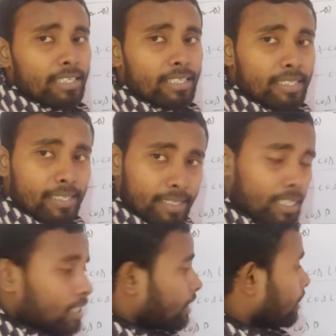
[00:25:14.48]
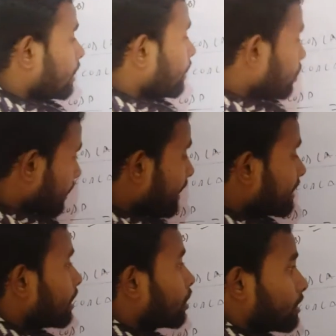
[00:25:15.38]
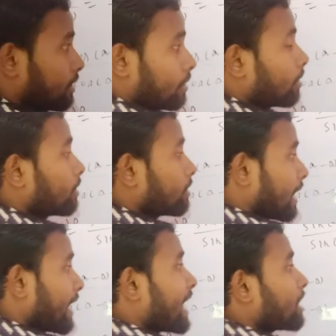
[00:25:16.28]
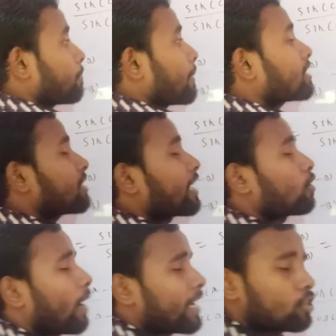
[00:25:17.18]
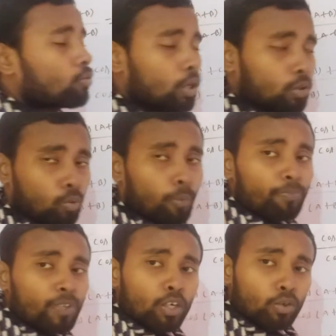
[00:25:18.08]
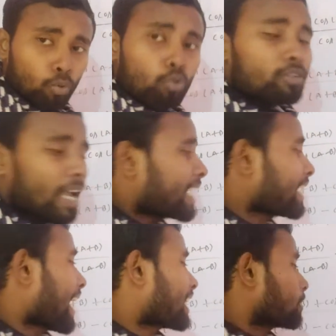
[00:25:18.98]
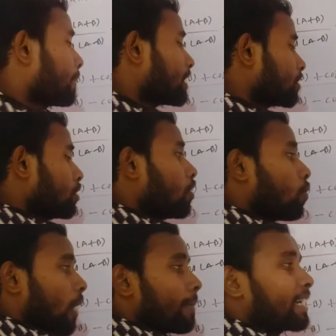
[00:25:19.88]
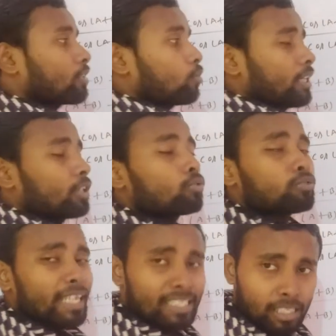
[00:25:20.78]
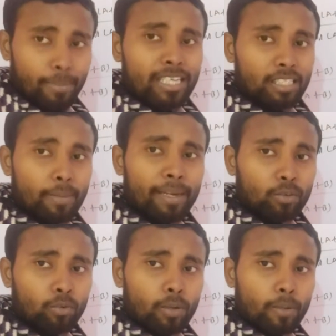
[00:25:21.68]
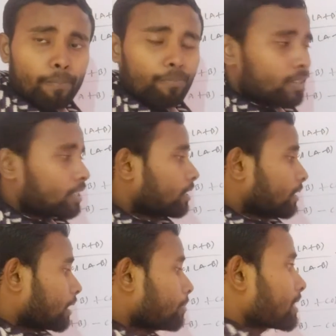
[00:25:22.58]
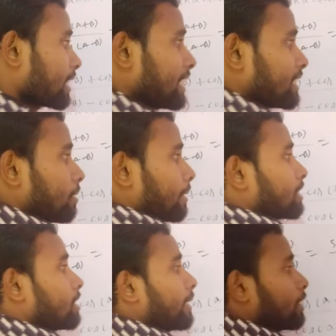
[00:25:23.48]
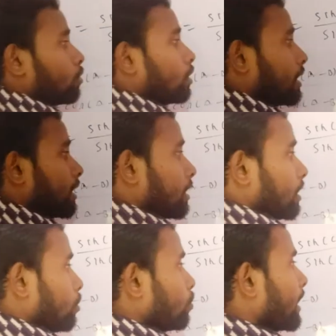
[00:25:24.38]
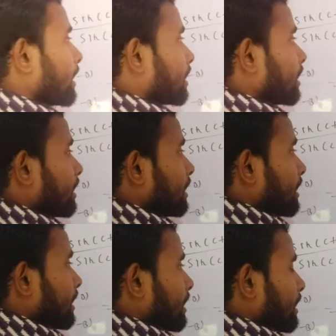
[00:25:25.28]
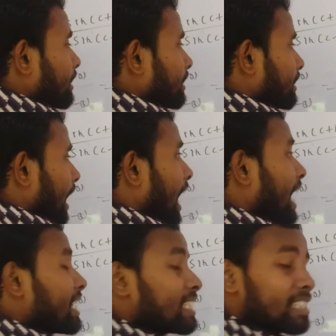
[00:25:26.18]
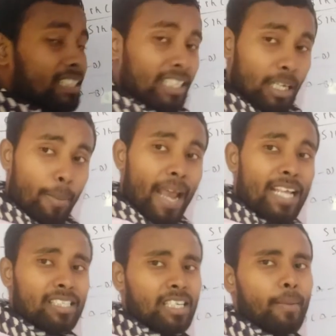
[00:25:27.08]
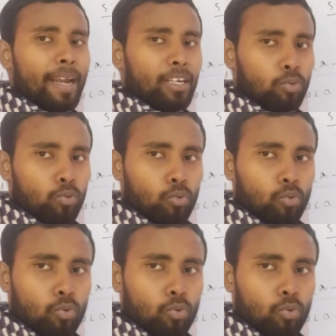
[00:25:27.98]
C sin sin x plus sin y is equal to 2 sin x plus y by 2 into sin c minus d by 2. That means sin c minus d by 2. You get sin c minus d by 2.